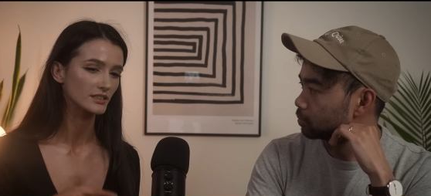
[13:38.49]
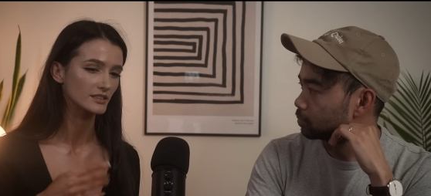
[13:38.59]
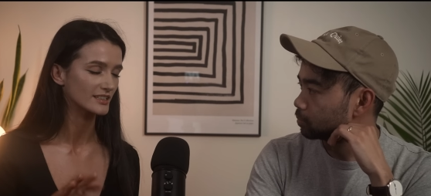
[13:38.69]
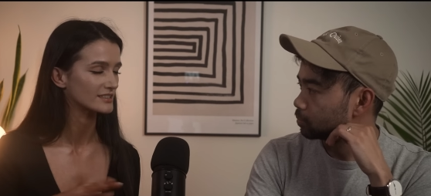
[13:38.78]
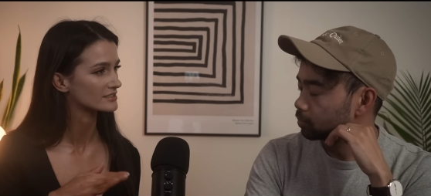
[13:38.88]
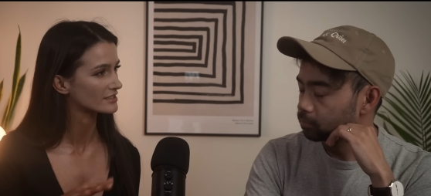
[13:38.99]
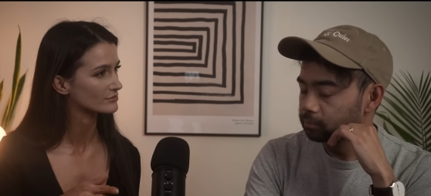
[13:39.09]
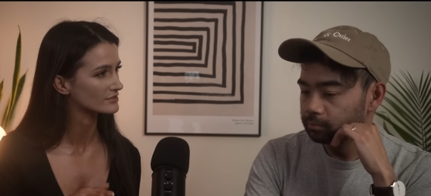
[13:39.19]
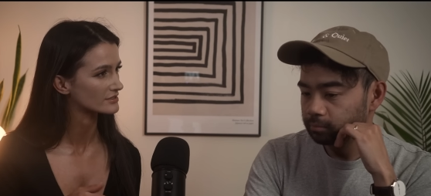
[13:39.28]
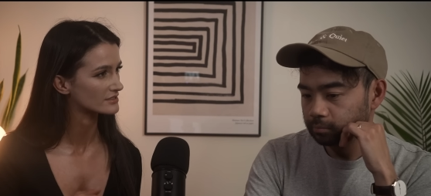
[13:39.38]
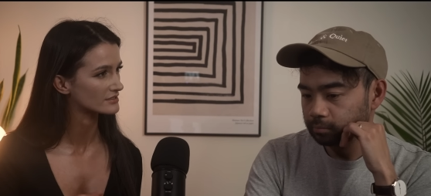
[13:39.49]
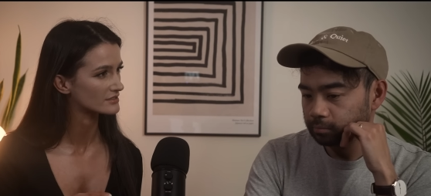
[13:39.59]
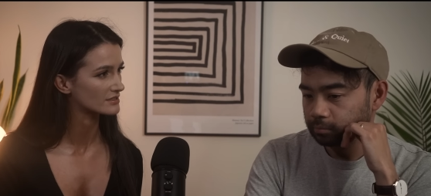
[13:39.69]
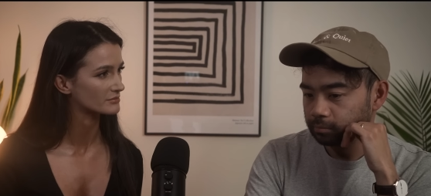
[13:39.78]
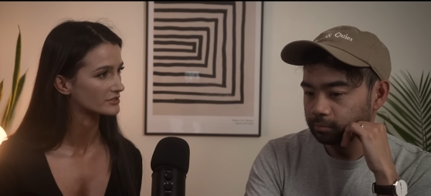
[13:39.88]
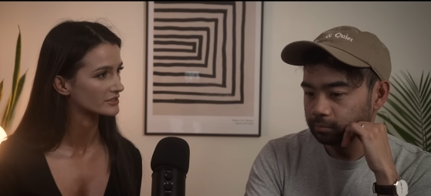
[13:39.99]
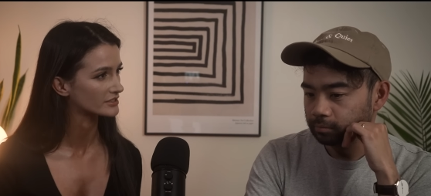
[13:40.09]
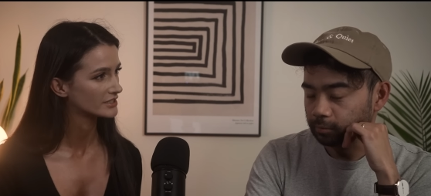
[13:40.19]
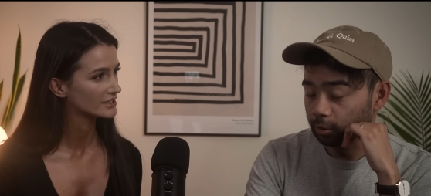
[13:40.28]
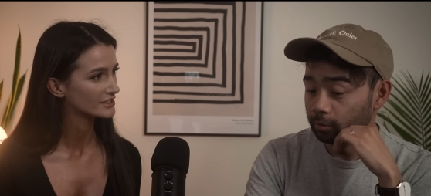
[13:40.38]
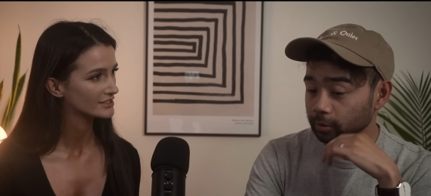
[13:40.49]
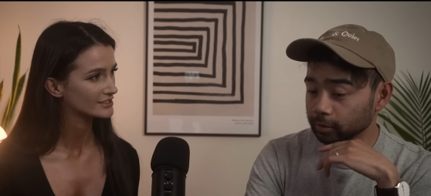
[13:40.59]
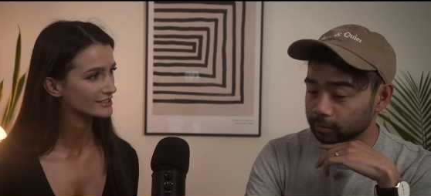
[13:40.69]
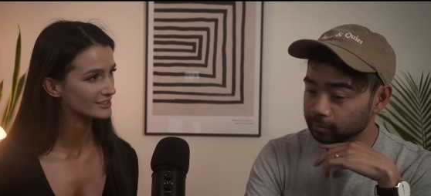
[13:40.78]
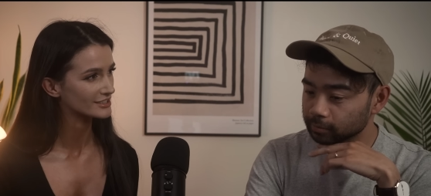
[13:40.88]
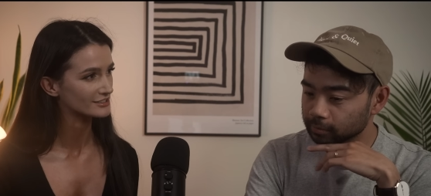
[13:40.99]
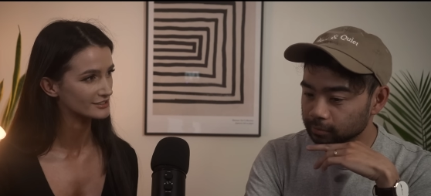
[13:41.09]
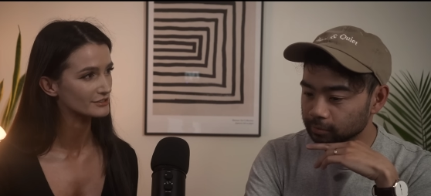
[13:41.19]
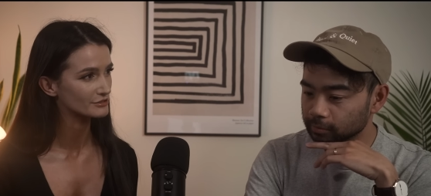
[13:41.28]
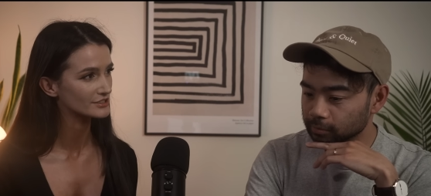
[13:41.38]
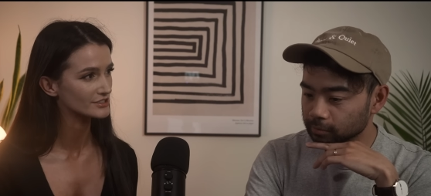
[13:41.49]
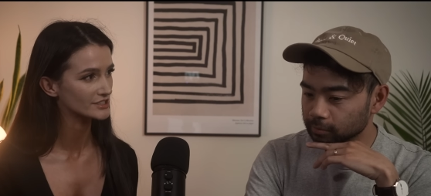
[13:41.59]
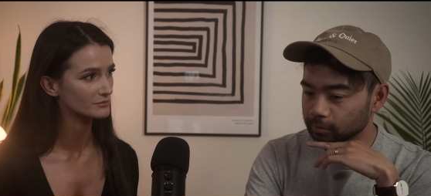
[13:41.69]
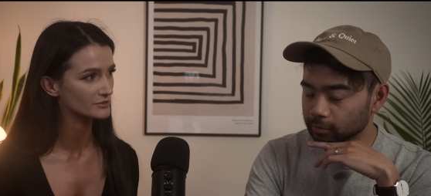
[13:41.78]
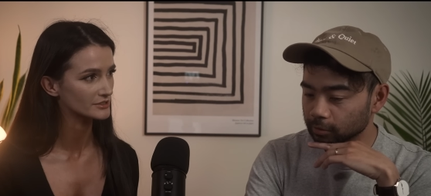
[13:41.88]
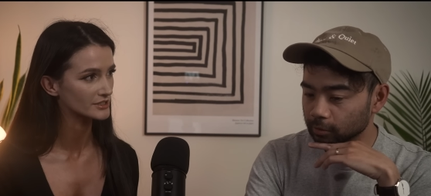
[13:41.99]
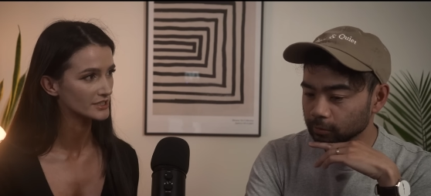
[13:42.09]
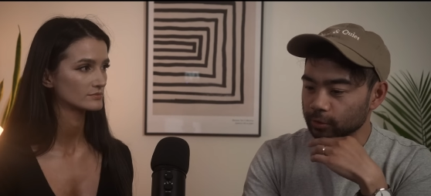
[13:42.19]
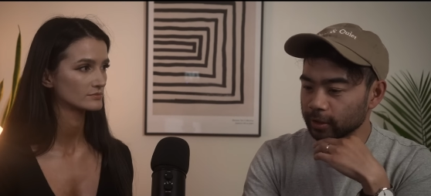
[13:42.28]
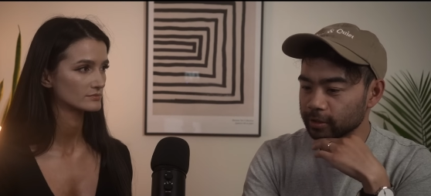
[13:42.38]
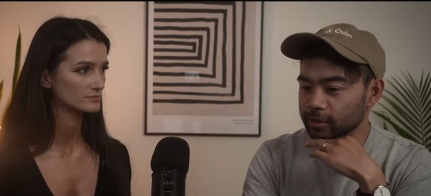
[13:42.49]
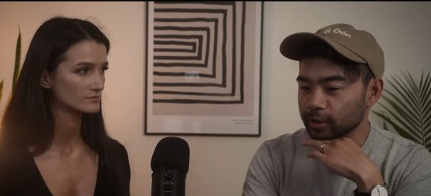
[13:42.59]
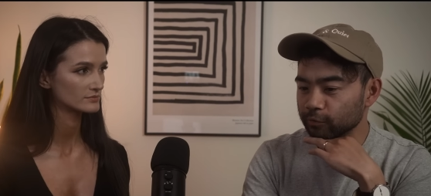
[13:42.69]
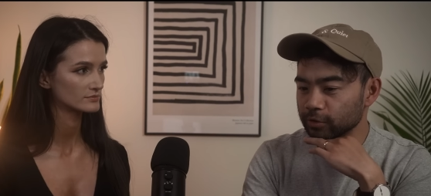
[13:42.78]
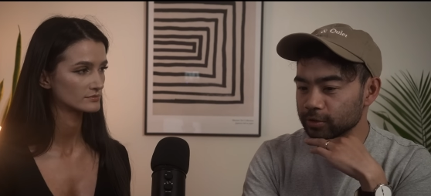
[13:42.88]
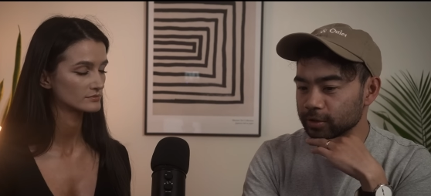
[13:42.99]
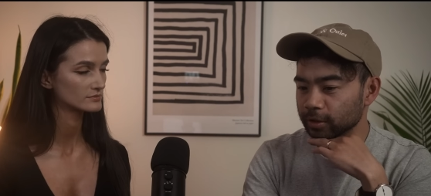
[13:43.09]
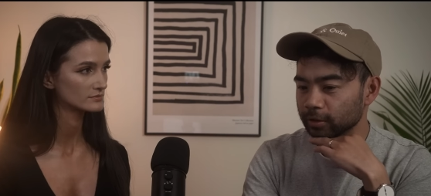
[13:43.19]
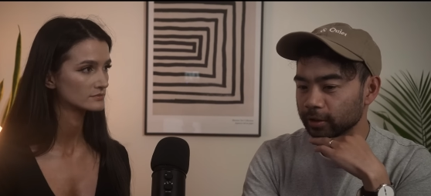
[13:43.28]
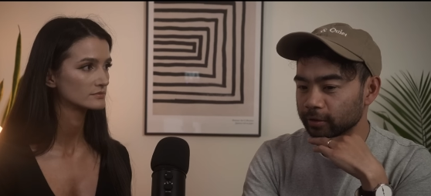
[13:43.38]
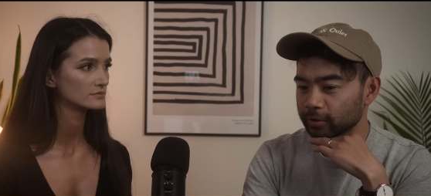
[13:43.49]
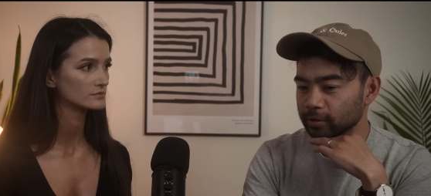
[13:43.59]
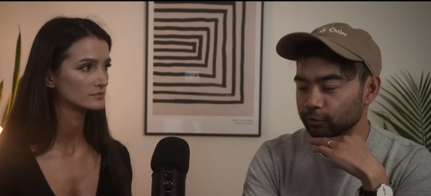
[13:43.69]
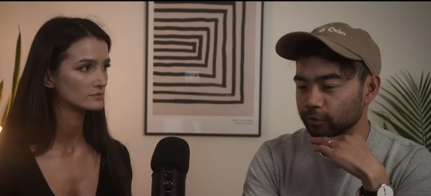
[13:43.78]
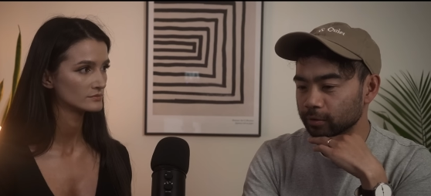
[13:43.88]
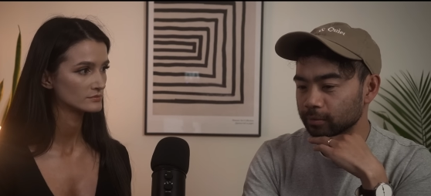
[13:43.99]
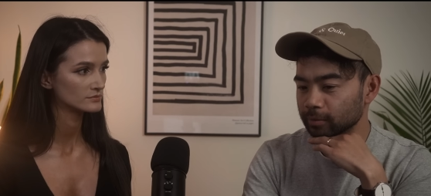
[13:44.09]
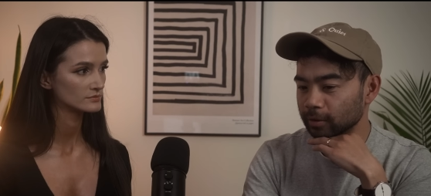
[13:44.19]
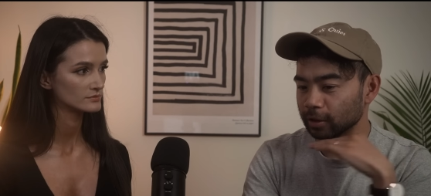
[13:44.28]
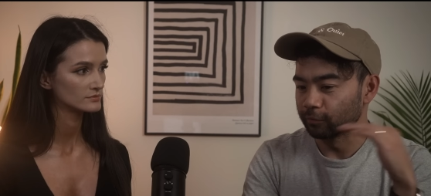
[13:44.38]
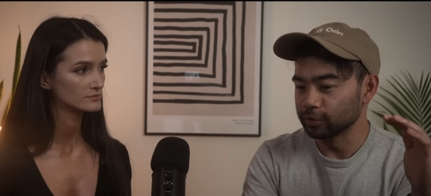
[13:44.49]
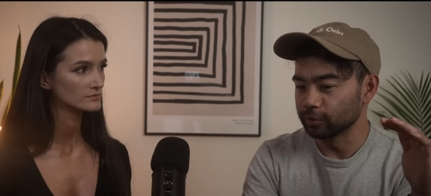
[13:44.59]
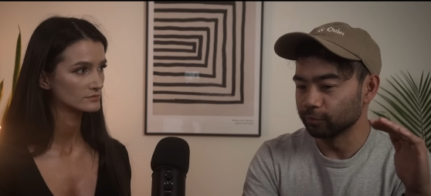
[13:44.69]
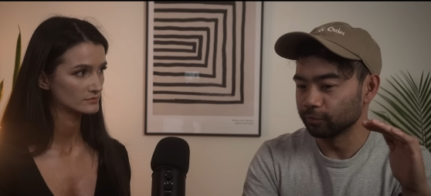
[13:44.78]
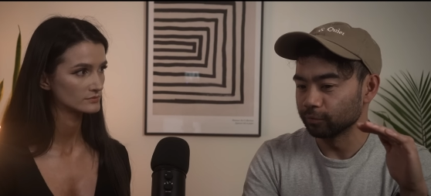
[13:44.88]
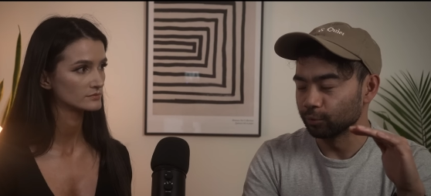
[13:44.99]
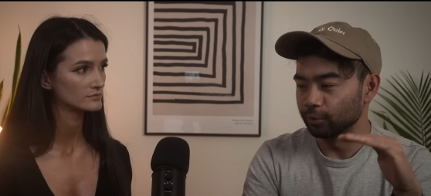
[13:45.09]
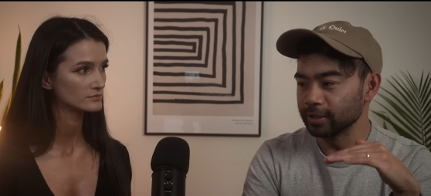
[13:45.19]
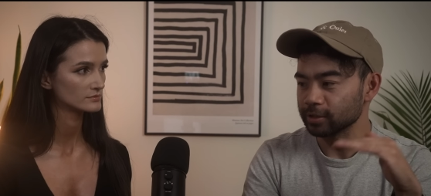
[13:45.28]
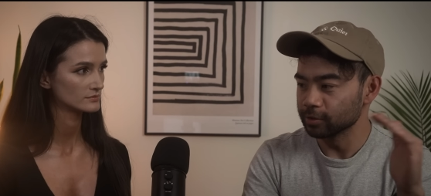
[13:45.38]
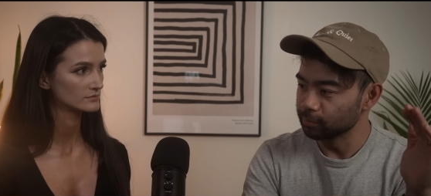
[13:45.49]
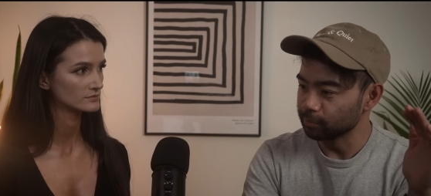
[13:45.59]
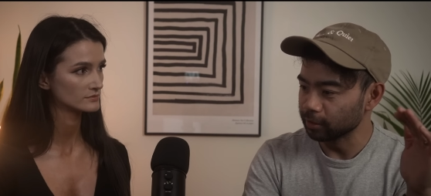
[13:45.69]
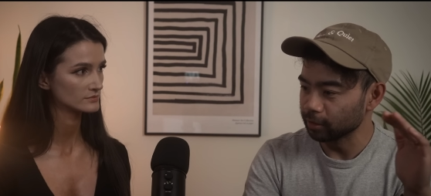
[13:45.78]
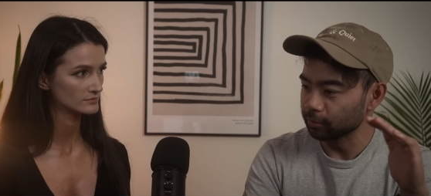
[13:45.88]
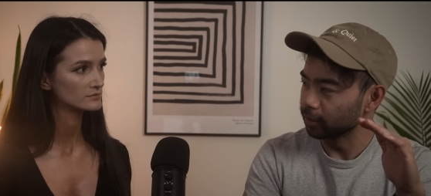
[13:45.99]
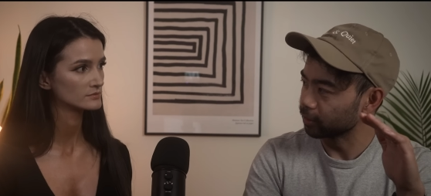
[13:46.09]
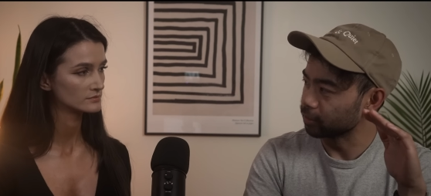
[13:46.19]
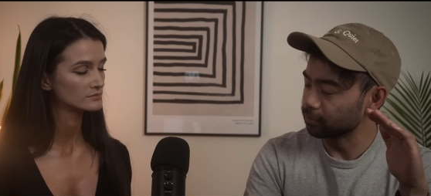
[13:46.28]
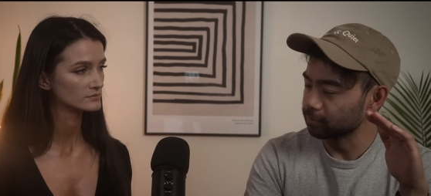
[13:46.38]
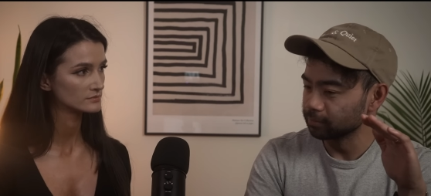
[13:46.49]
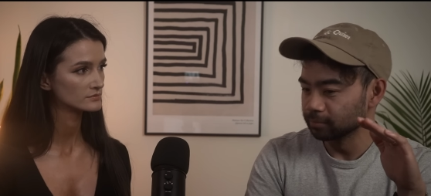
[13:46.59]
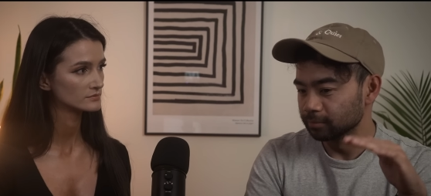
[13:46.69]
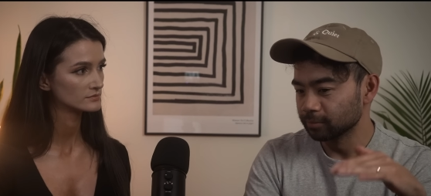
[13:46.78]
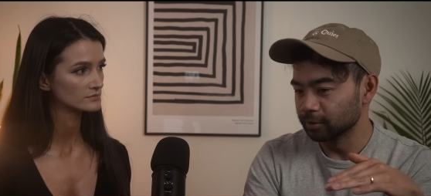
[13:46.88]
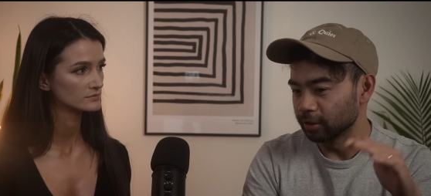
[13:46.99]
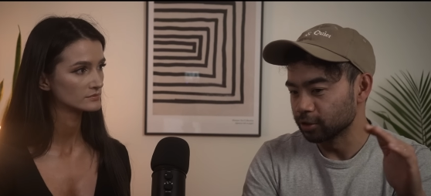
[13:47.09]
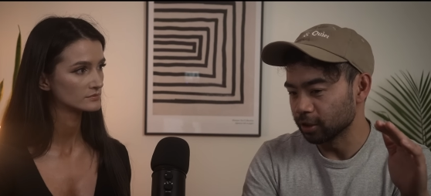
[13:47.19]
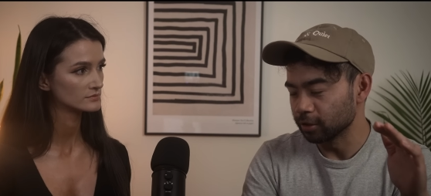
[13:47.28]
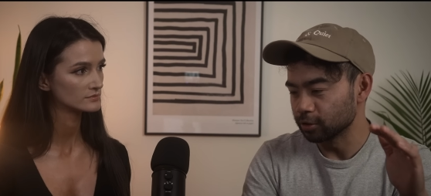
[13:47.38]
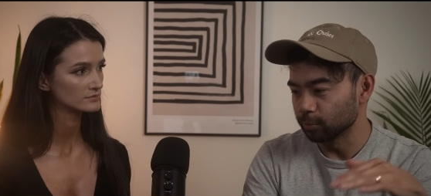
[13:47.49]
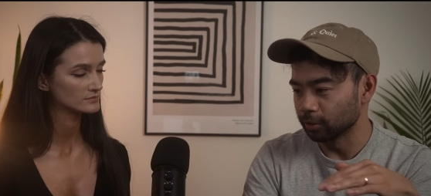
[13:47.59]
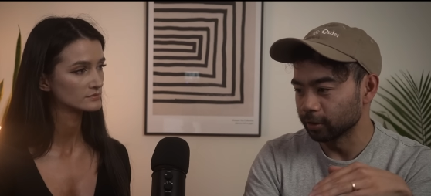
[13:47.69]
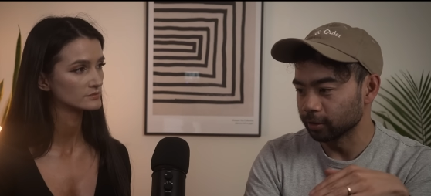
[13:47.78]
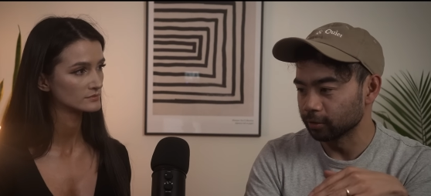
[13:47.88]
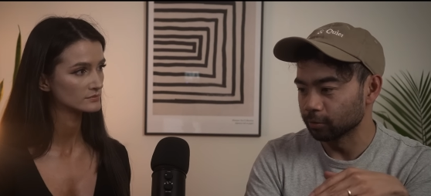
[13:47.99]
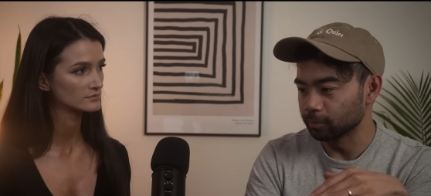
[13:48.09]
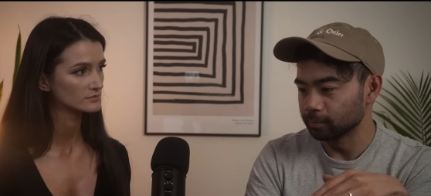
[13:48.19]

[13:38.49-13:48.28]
Speaker 1: it kind of sounds similar. Oh, really? Yeah, like really similar.
Speaker 2: So, yeah, it's kind of interesting, like the different levels of racism and how, like, it kind of changed about, like, you